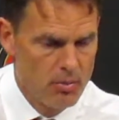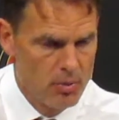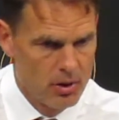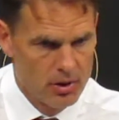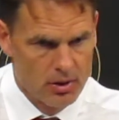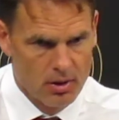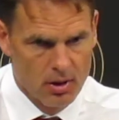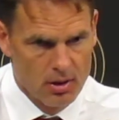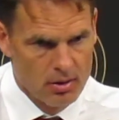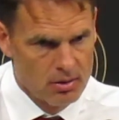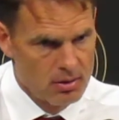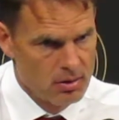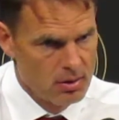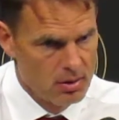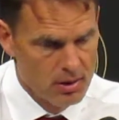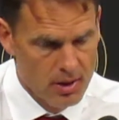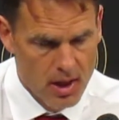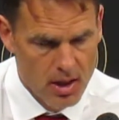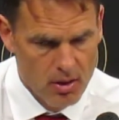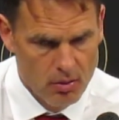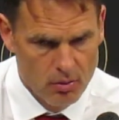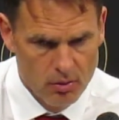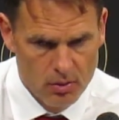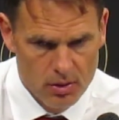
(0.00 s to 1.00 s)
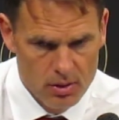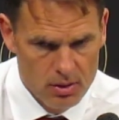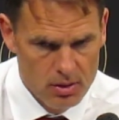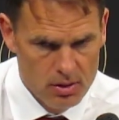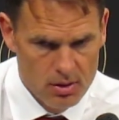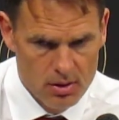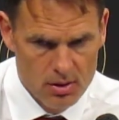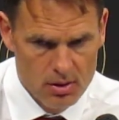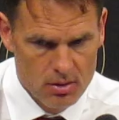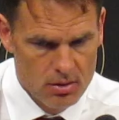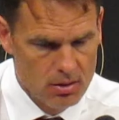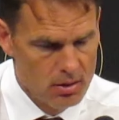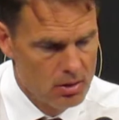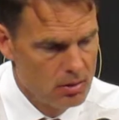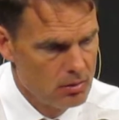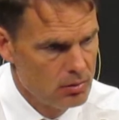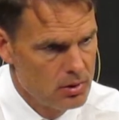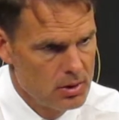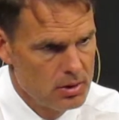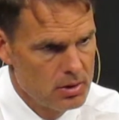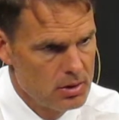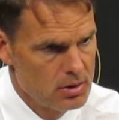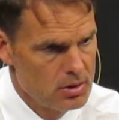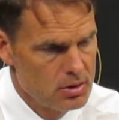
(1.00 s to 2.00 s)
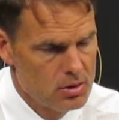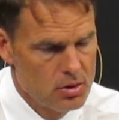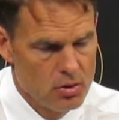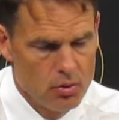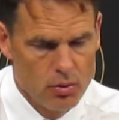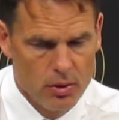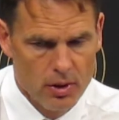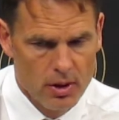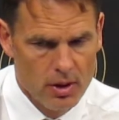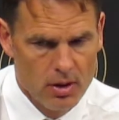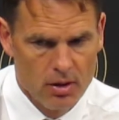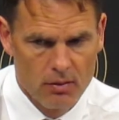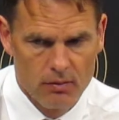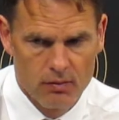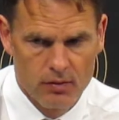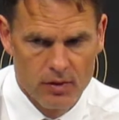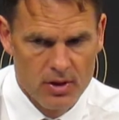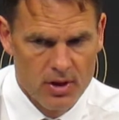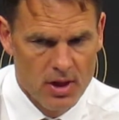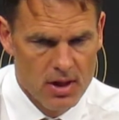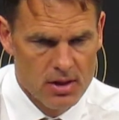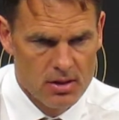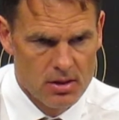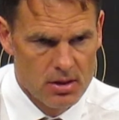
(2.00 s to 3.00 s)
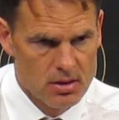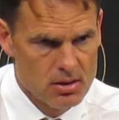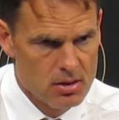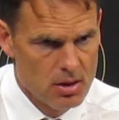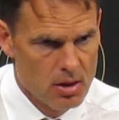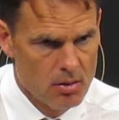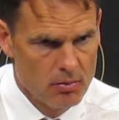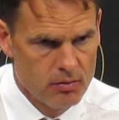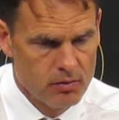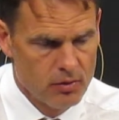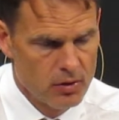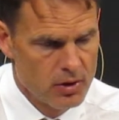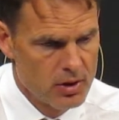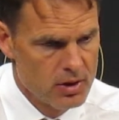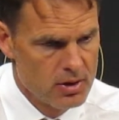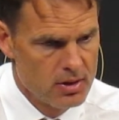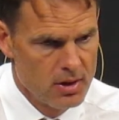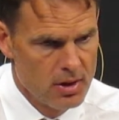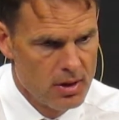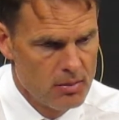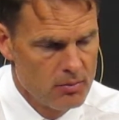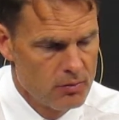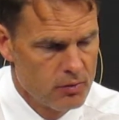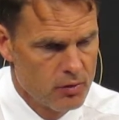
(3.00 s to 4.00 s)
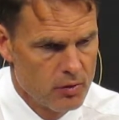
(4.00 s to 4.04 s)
But until now, he's doing a fantastic job for the team,